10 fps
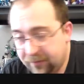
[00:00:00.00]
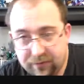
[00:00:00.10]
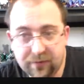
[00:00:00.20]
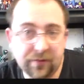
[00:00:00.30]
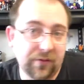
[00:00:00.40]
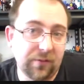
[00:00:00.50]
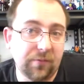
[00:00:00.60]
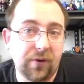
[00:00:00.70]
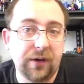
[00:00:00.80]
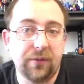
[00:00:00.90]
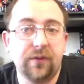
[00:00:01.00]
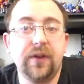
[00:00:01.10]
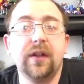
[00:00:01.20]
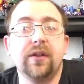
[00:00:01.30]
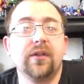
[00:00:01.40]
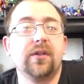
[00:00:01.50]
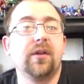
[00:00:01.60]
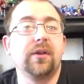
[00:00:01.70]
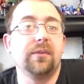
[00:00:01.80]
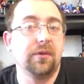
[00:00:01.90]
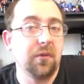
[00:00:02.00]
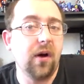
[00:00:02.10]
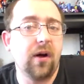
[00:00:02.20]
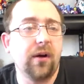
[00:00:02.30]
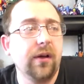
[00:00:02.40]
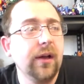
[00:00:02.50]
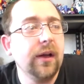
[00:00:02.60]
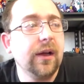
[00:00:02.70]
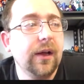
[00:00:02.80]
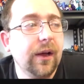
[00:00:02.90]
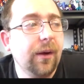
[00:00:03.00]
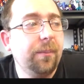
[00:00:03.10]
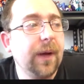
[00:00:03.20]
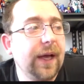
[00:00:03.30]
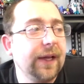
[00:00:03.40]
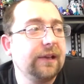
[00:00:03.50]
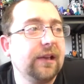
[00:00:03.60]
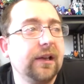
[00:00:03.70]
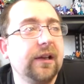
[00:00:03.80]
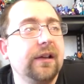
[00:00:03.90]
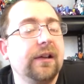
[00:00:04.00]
there's some great reveals, don't get me wrong, but